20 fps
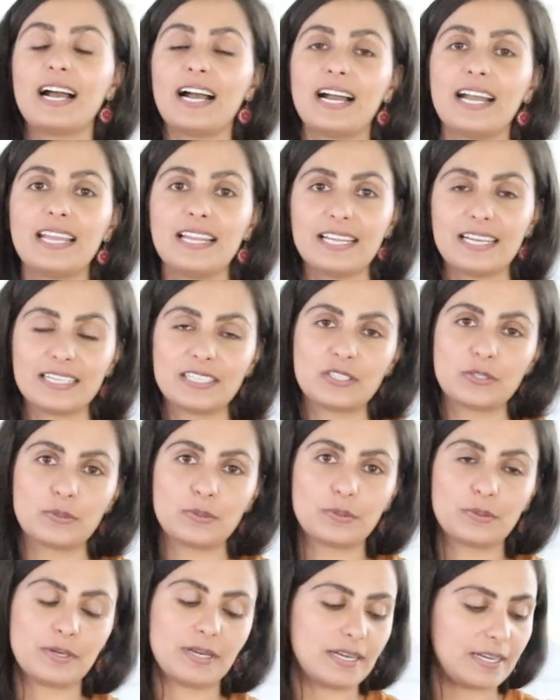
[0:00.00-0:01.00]
I like
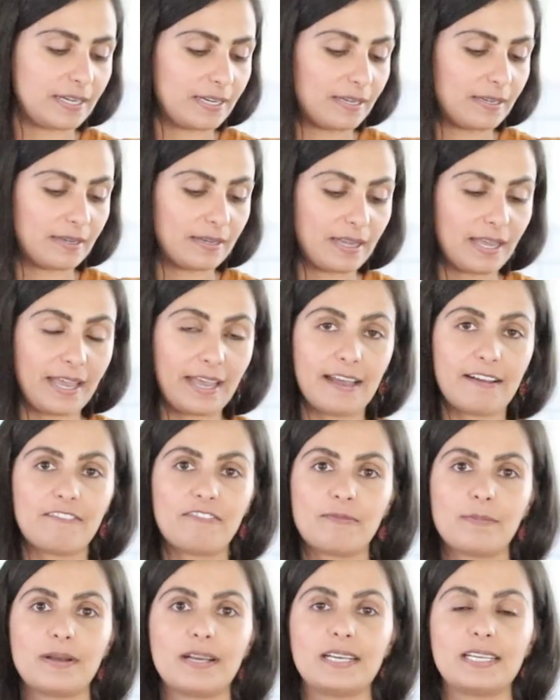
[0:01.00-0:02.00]
to
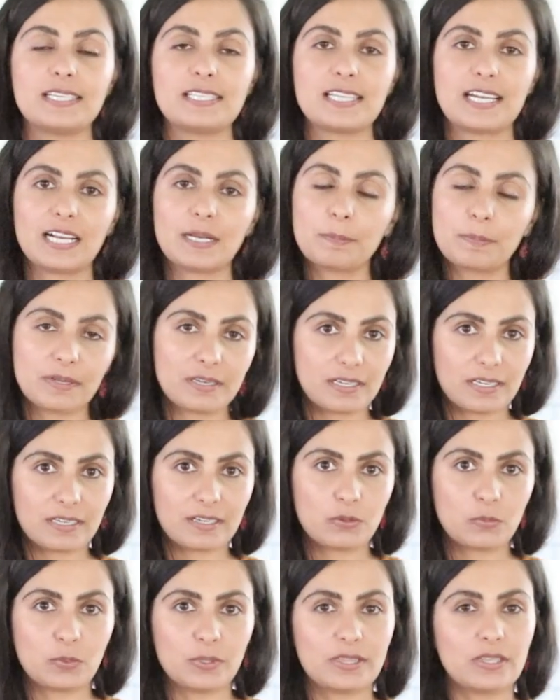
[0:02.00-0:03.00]
have my saag
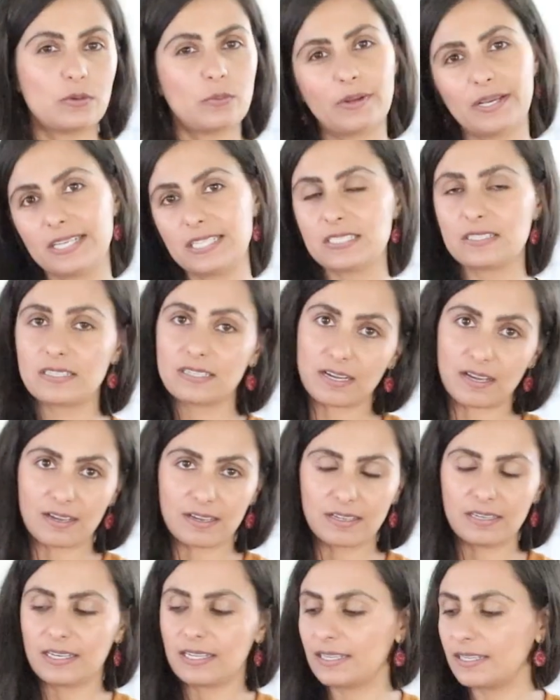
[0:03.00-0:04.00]
paneer with rice or
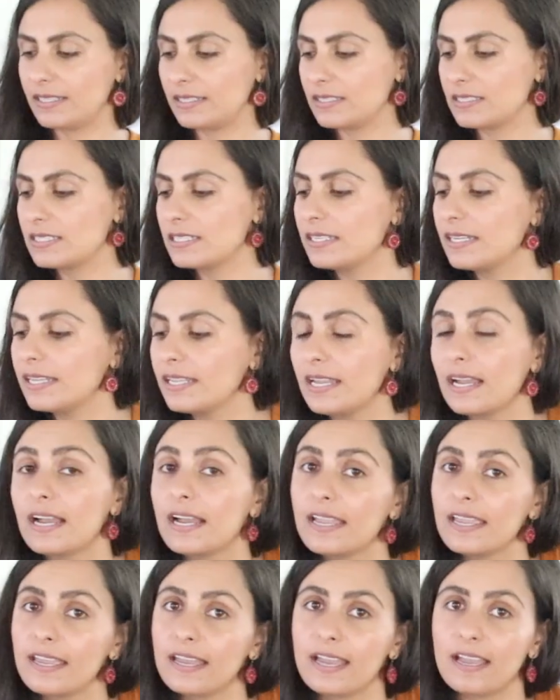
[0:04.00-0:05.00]
naan, and today
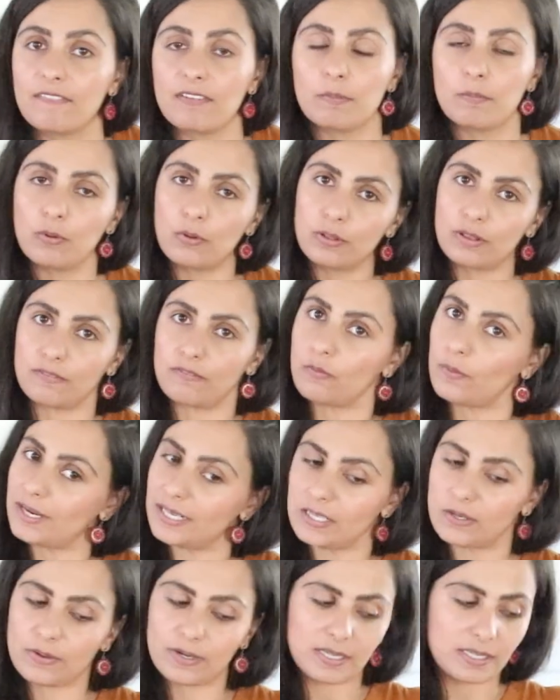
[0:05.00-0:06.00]
I have a bowl of
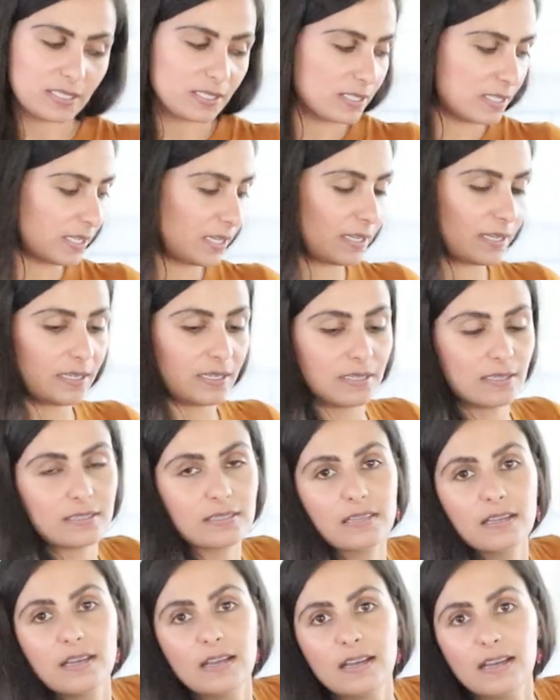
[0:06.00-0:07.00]
white rice and
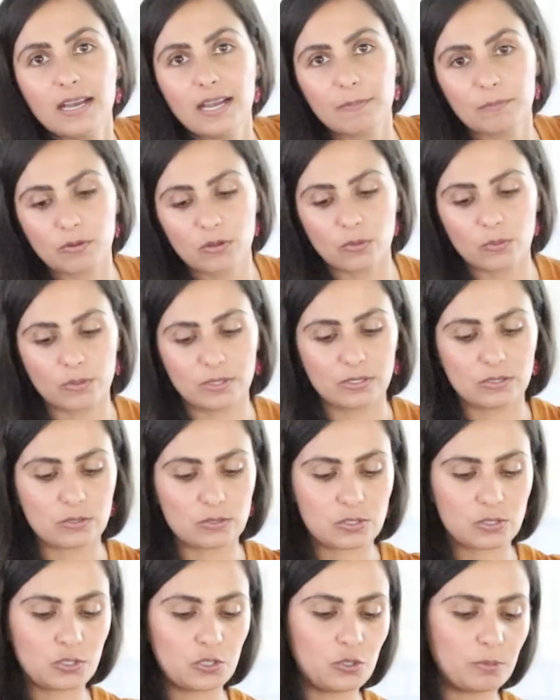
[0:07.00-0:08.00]
I'm going to
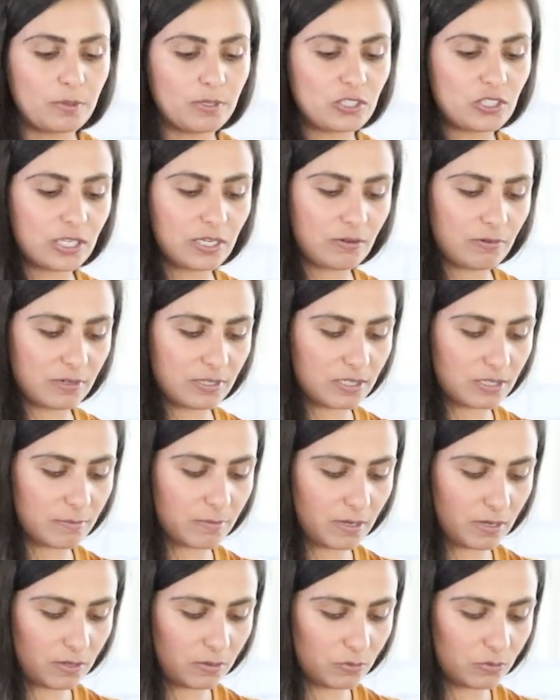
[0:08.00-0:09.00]
scoop a generous
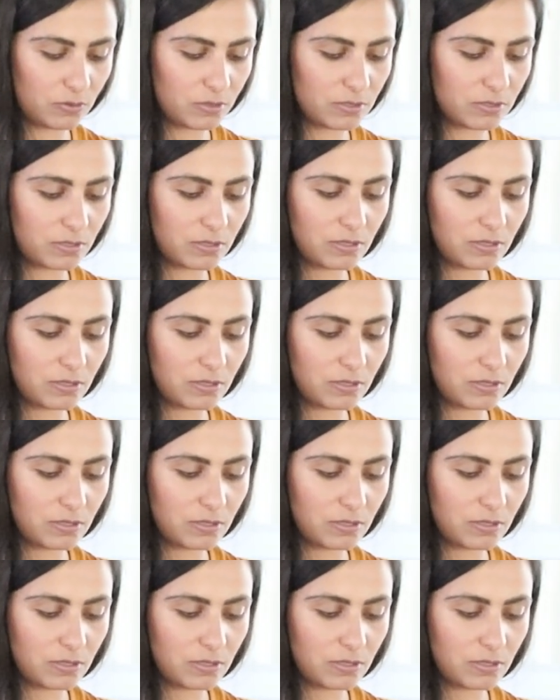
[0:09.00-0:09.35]
amount